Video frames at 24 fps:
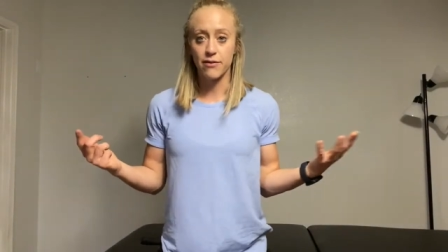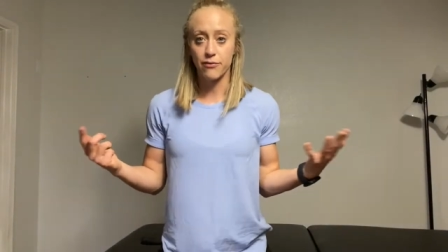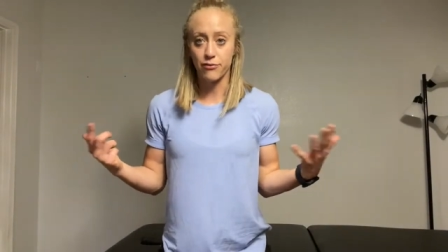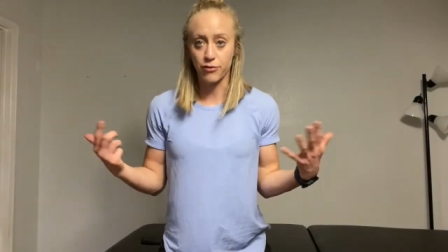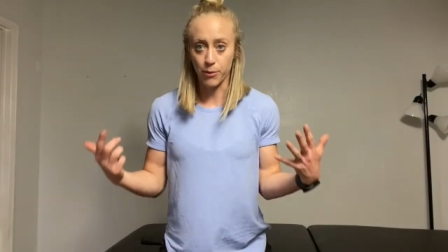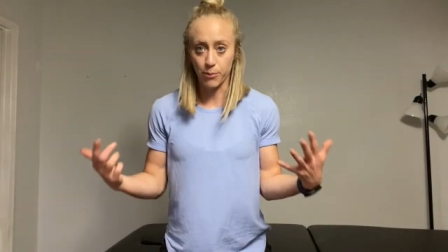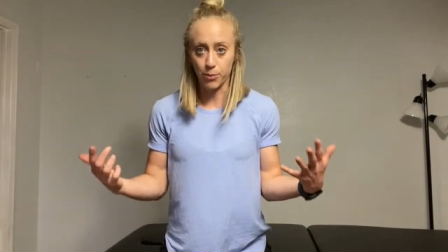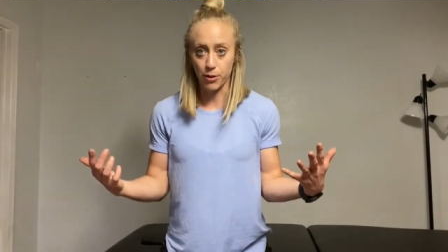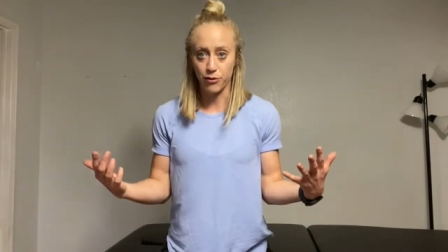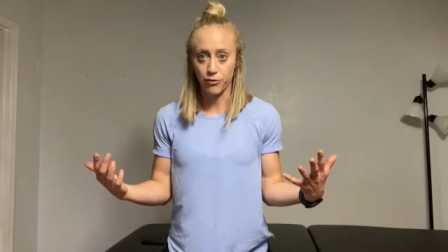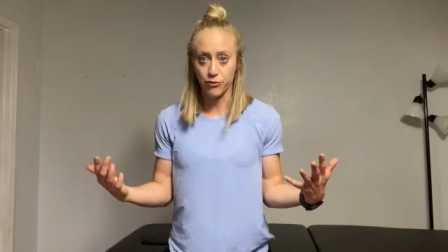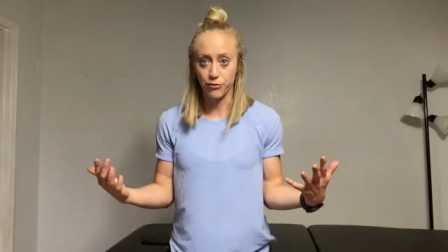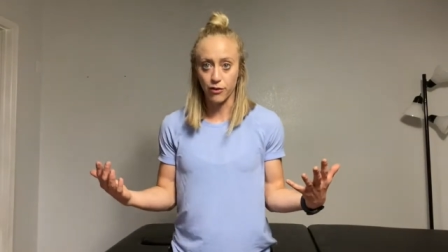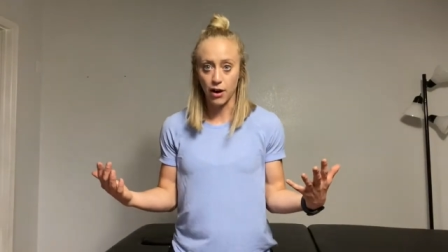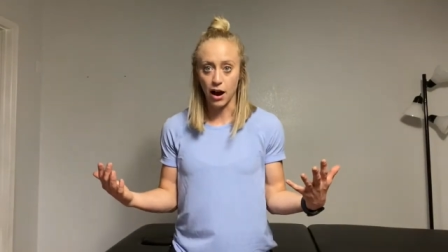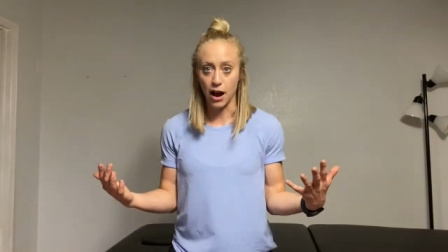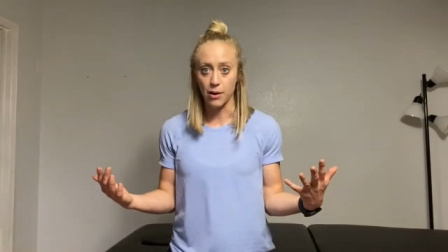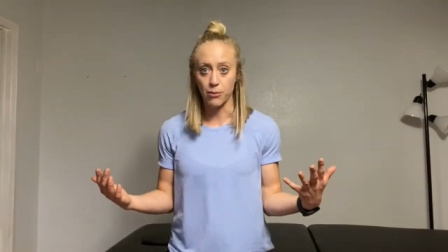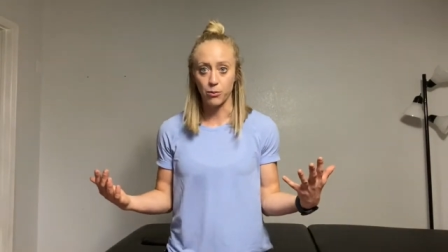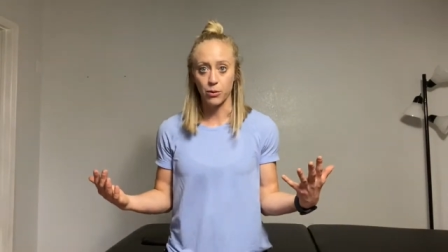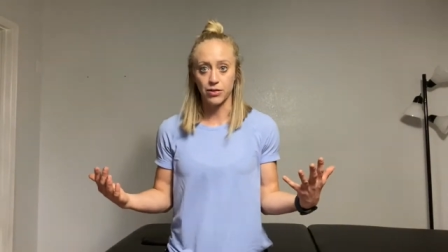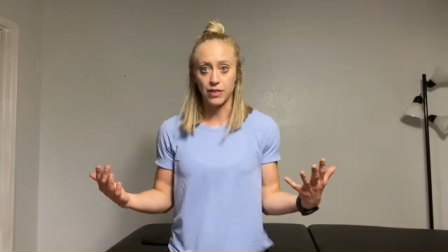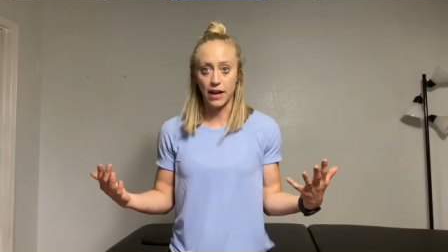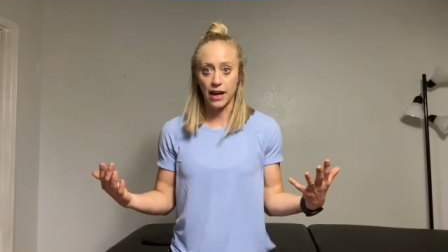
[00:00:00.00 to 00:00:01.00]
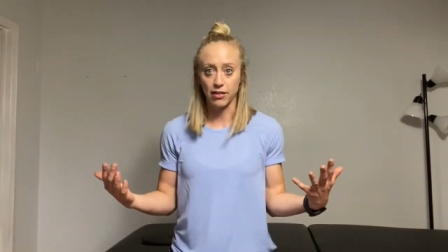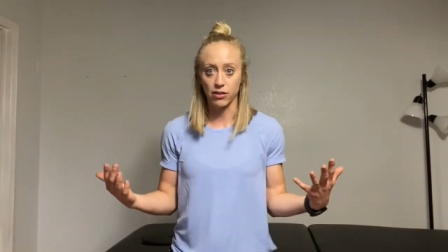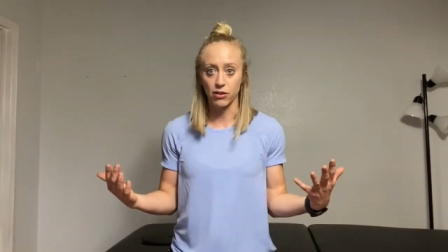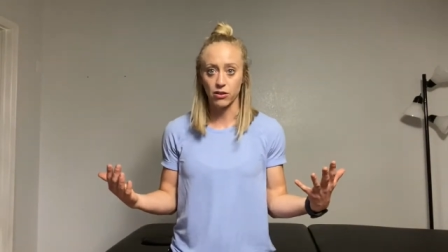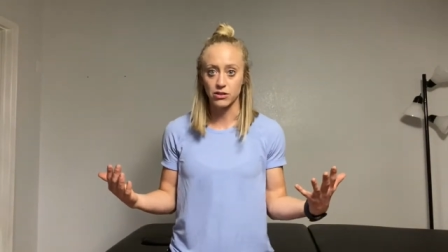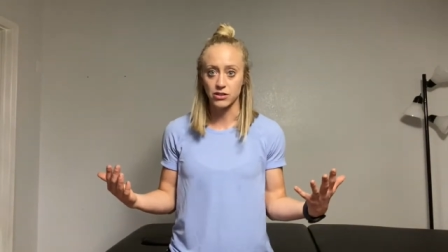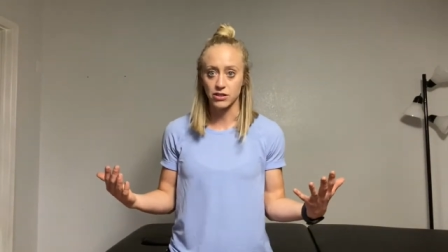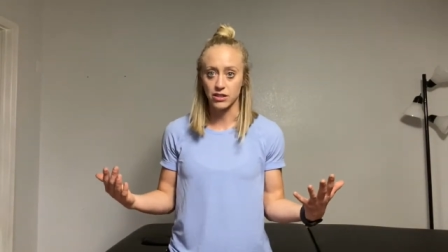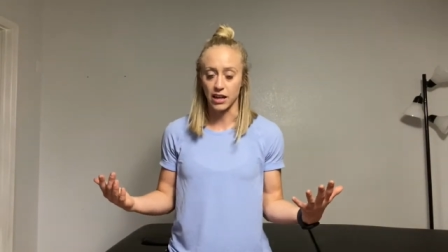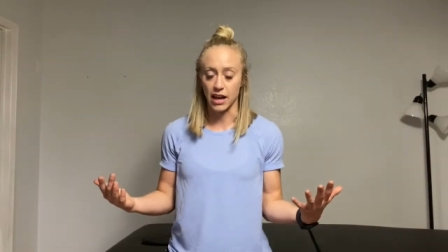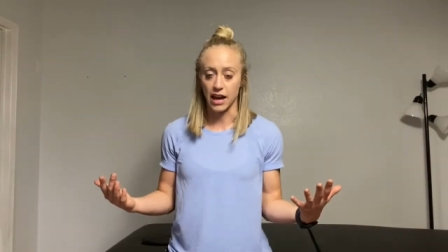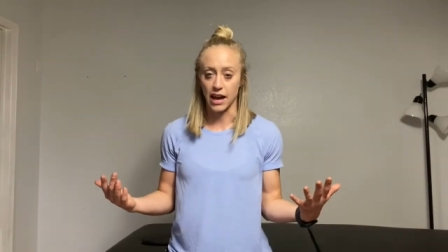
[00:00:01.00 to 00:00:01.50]
from the front what that
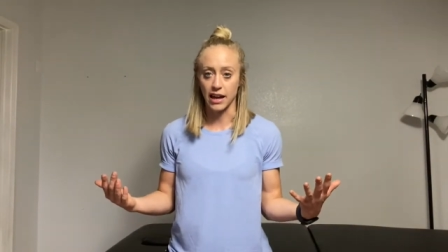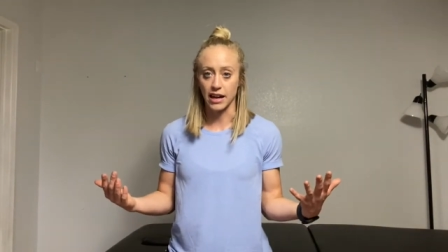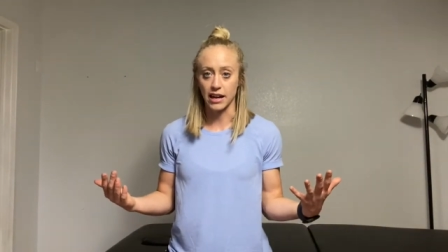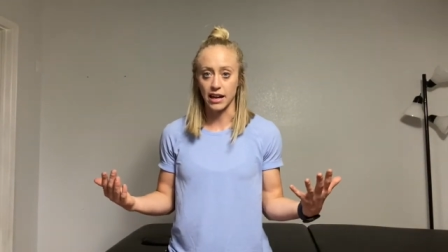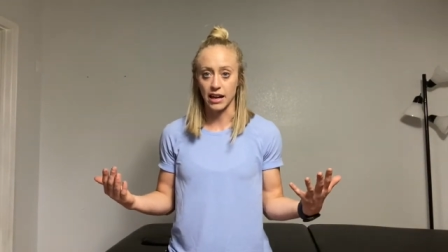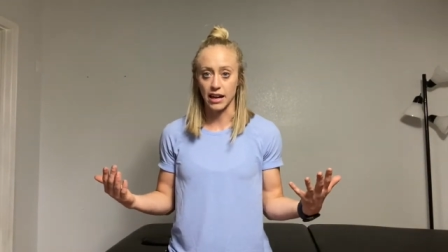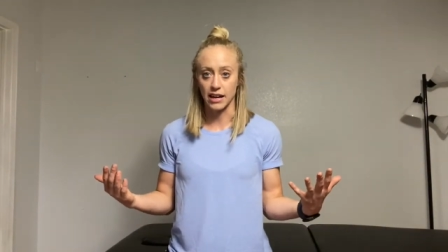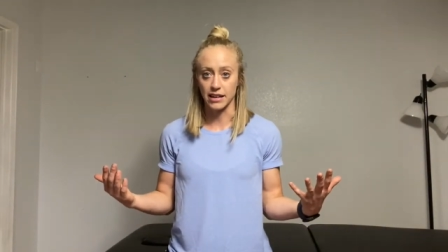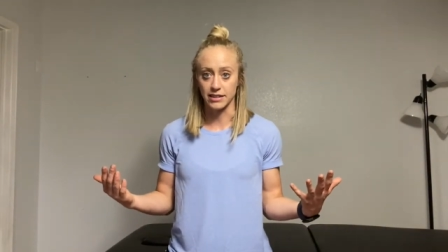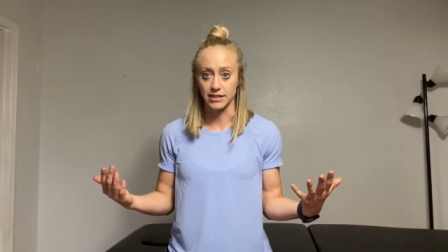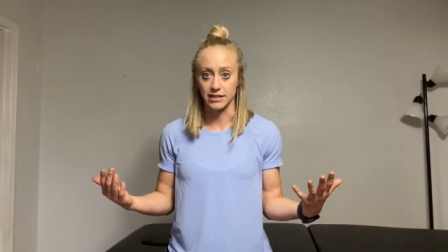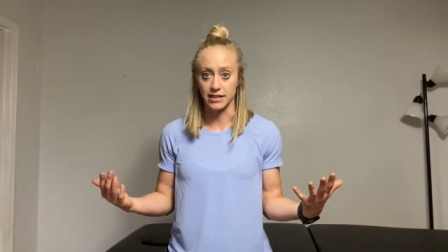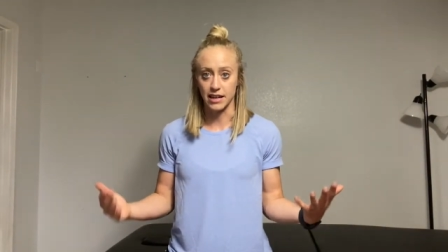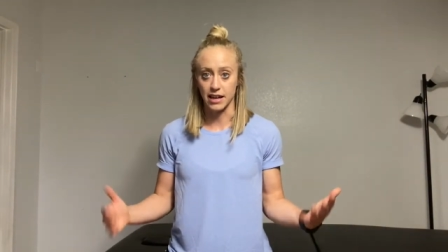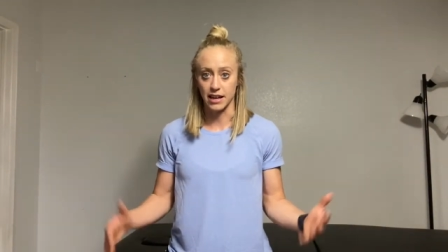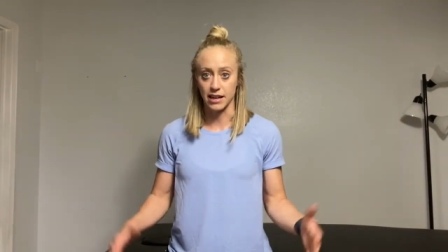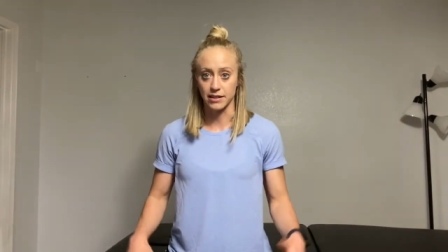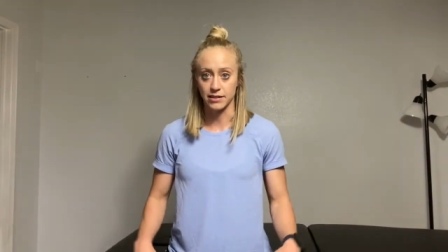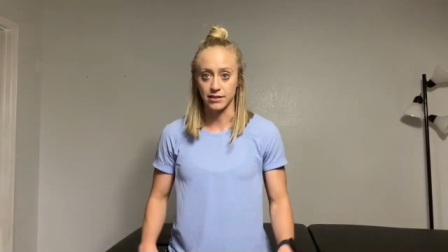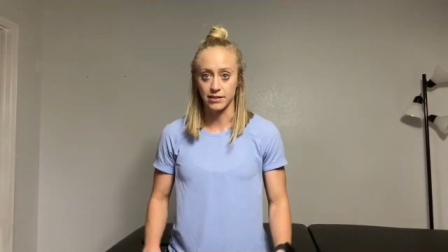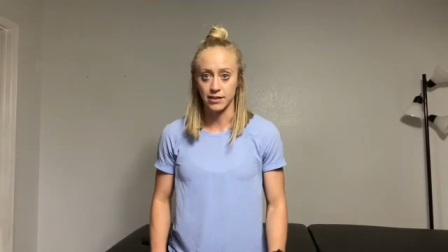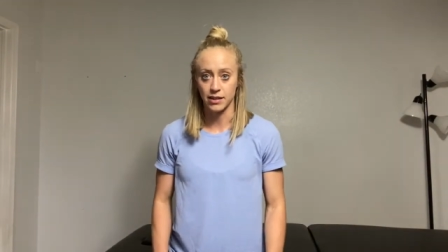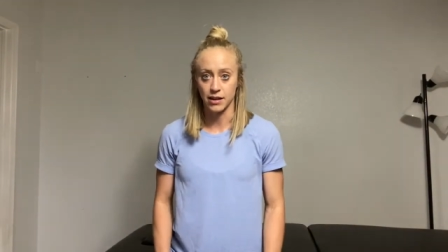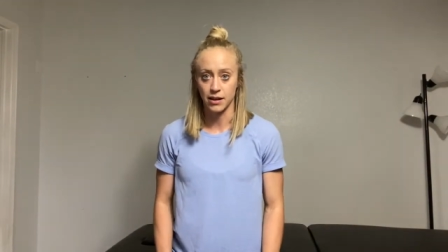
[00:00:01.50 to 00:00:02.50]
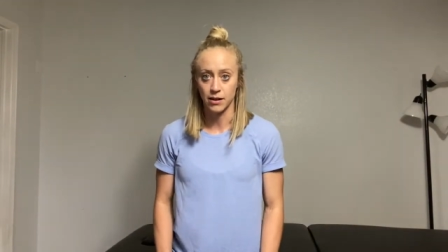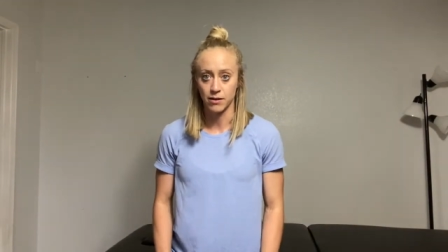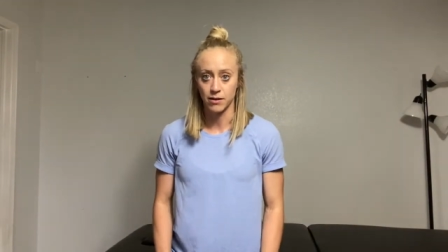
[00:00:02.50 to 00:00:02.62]
looks like is this.